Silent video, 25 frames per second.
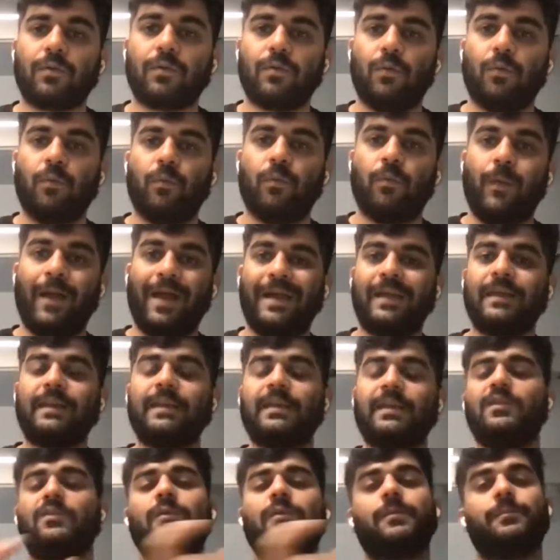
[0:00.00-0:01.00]
where
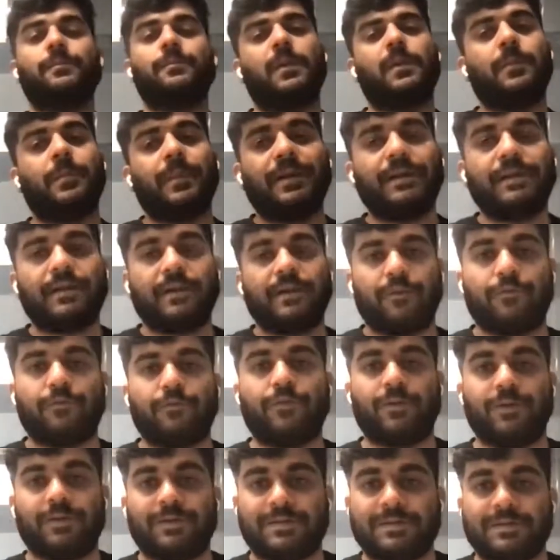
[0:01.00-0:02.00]
can you implement it
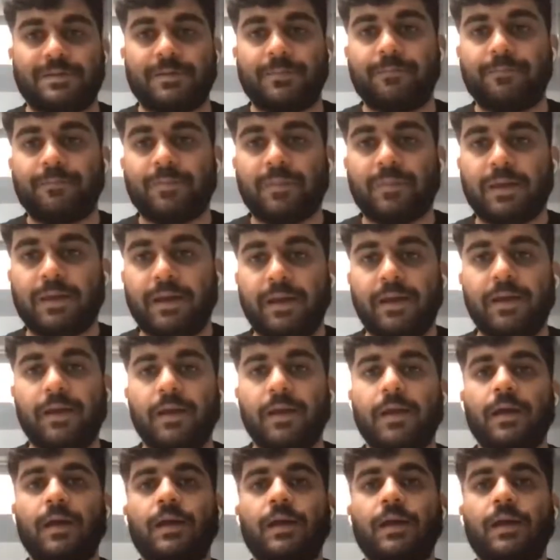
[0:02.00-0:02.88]
first, right?